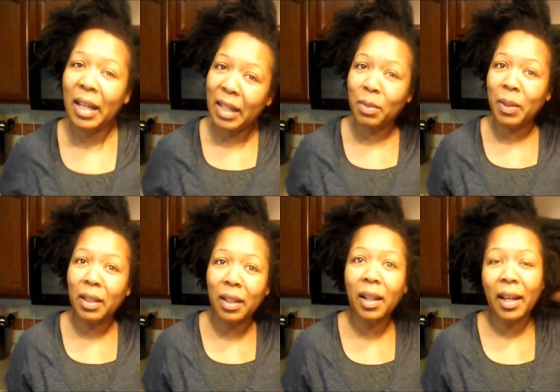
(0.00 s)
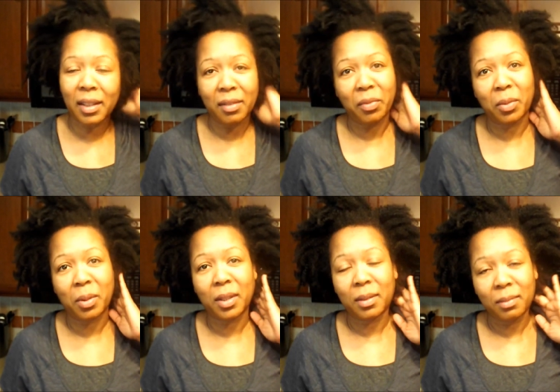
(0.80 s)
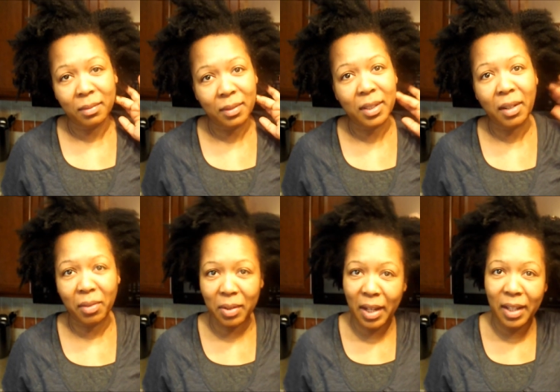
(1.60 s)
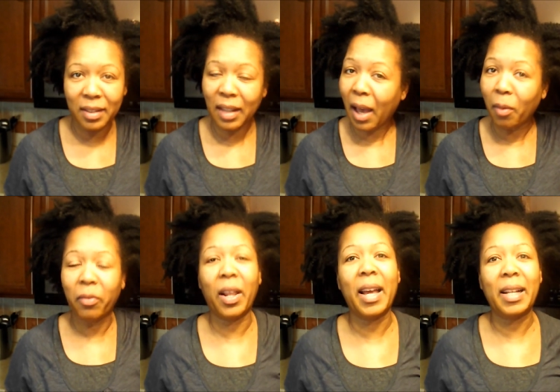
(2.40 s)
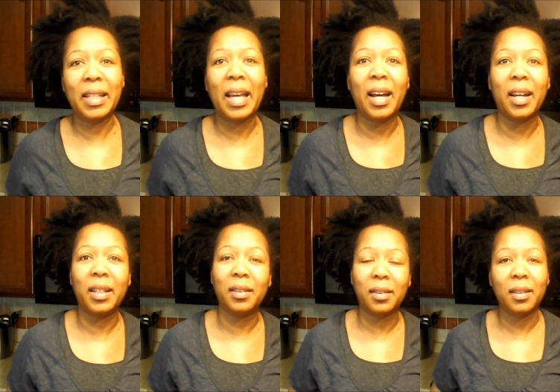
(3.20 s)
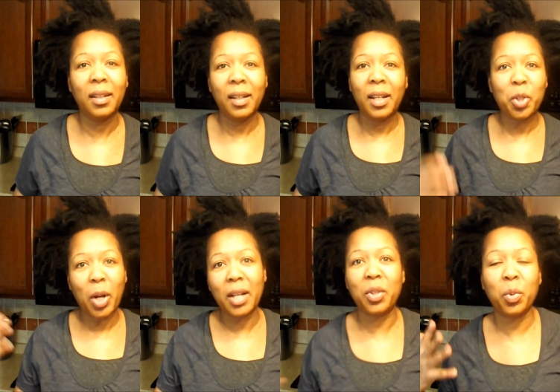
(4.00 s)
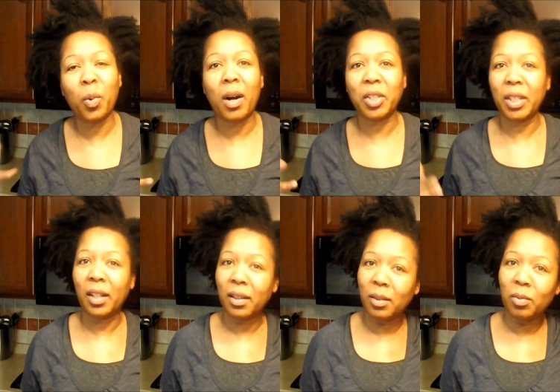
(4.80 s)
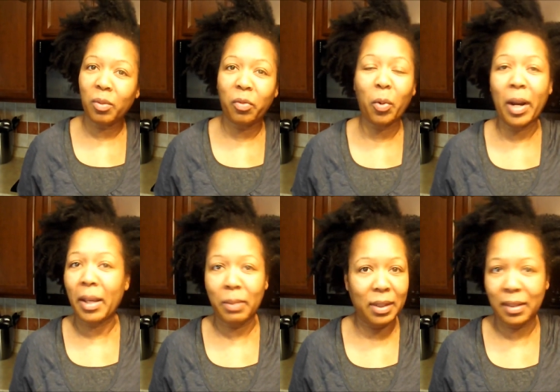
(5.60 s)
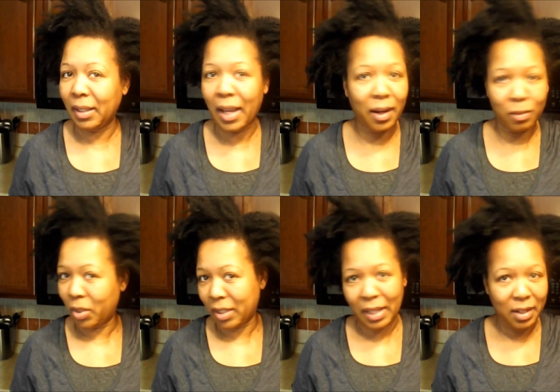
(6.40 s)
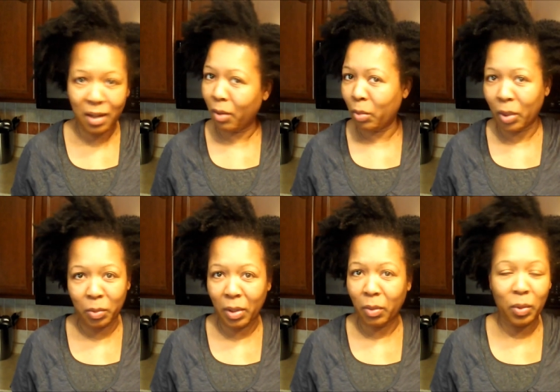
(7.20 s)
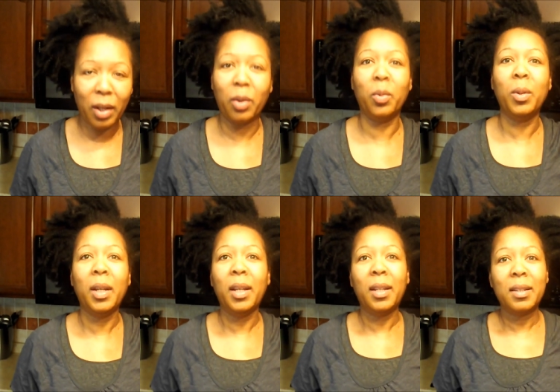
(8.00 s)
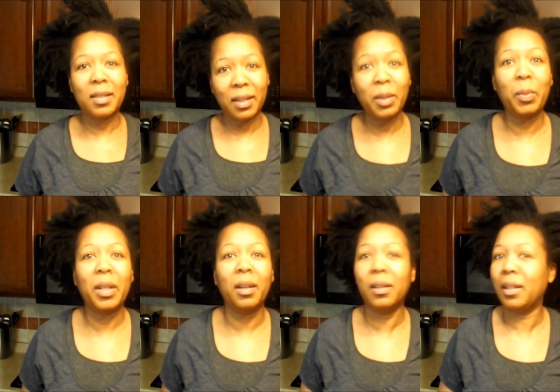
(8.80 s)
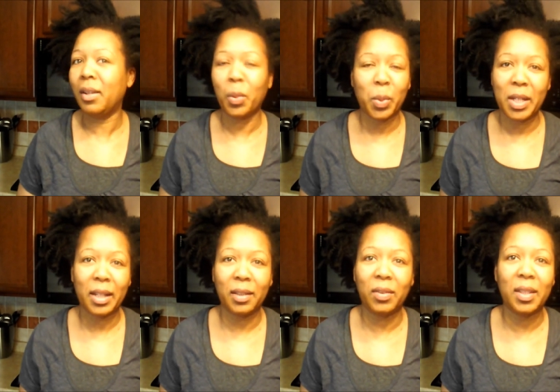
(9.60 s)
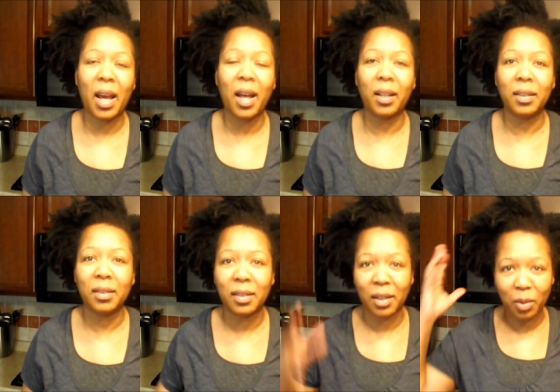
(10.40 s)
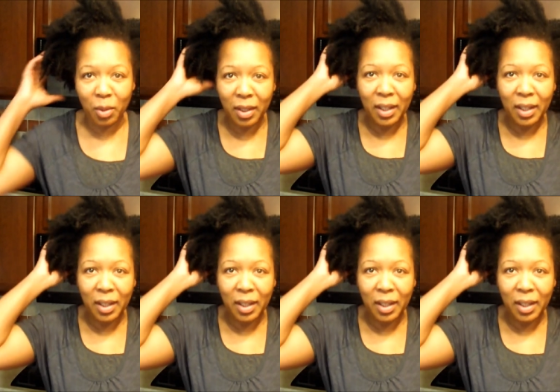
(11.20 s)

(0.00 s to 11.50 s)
has been neglected for several days, out flying kites, trying to do wash and goes with 4ABC hair, which is a no, no, no, no. Sleeping on it, no protective styling, so